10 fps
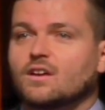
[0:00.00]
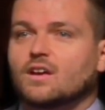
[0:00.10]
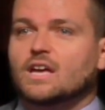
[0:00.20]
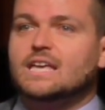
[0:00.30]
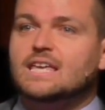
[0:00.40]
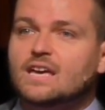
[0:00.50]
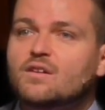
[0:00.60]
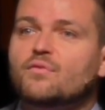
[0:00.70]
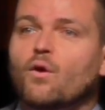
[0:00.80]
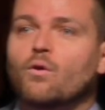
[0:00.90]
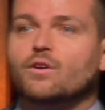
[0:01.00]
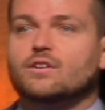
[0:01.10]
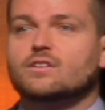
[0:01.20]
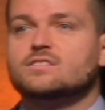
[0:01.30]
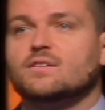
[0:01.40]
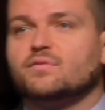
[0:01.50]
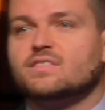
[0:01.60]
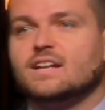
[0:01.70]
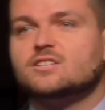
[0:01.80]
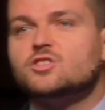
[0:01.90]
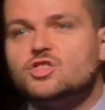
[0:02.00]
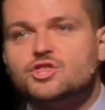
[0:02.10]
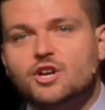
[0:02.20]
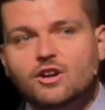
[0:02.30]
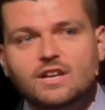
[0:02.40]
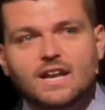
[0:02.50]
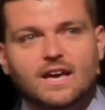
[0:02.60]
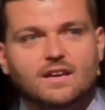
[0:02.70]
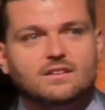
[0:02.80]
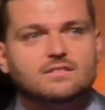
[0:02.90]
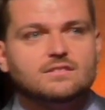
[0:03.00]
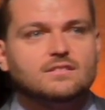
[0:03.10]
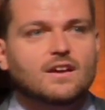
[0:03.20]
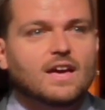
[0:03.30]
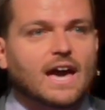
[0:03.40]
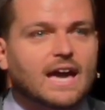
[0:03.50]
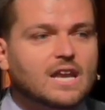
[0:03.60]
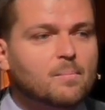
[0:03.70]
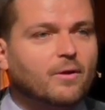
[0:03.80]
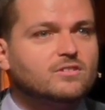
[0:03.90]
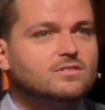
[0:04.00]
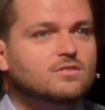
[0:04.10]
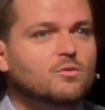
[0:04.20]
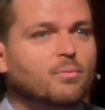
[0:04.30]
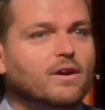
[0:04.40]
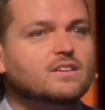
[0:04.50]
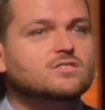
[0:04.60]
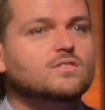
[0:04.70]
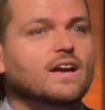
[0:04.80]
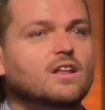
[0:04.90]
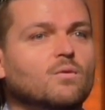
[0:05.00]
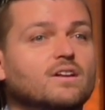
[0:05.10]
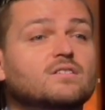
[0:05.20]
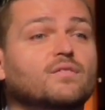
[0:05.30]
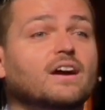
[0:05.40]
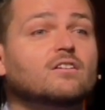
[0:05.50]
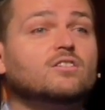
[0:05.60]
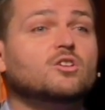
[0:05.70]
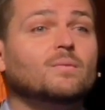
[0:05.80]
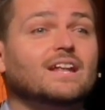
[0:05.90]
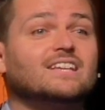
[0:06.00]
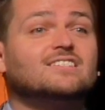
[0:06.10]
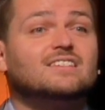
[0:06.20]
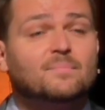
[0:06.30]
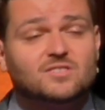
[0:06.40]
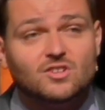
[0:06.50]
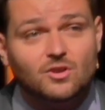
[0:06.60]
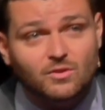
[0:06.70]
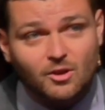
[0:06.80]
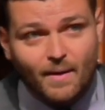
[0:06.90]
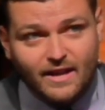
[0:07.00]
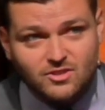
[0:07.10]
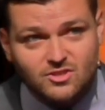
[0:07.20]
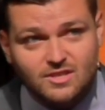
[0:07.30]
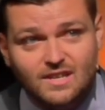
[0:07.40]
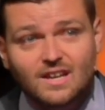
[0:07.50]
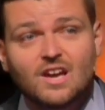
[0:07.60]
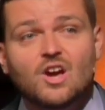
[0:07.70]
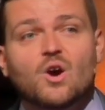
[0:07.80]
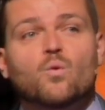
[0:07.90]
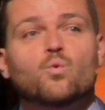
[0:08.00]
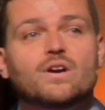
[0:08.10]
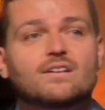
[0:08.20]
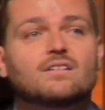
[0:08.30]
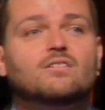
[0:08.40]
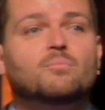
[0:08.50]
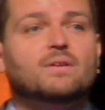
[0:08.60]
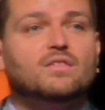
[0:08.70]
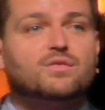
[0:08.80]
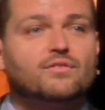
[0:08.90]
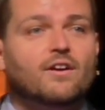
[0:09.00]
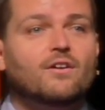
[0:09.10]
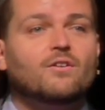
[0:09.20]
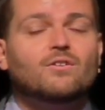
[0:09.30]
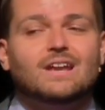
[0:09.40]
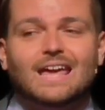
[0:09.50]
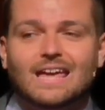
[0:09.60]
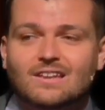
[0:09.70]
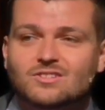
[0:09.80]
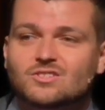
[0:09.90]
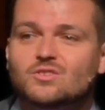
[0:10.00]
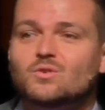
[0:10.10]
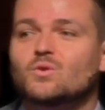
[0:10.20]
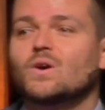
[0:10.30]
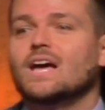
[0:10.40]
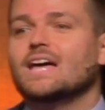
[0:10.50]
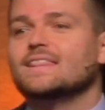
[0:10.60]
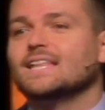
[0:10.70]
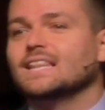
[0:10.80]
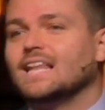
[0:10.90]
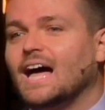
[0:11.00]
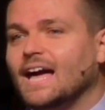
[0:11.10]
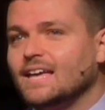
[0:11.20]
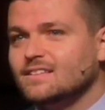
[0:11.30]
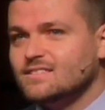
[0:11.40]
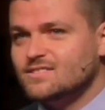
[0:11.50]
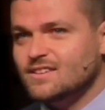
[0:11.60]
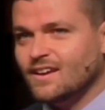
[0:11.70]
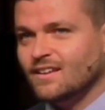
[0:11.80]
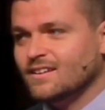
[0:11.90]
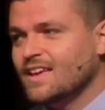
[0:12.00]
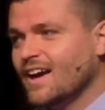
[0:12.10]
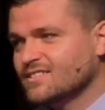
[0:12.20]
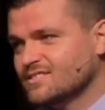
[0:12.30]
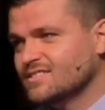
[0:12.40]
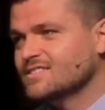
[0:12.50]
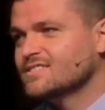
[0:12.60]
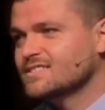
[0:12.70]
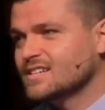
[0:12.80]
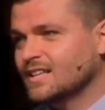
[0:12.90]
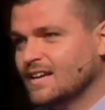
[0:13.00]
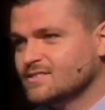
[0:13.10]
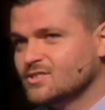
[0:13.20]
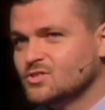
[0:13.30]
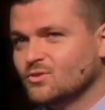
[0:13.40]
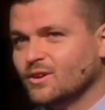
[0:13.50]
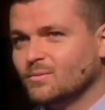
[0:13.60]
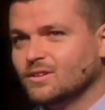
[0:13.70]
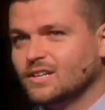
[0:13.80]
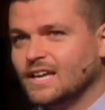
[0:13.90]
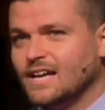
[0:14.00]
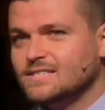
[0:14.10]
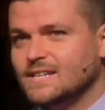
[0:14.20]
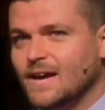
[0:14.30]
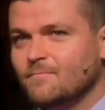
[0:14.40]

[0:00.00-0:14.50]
Give orders that for the next 30 days, any person who prays to anyone, divine or human, except to you, your majesty, will be thrown into the lion's den." Yes, this is the classic story we're looking at today.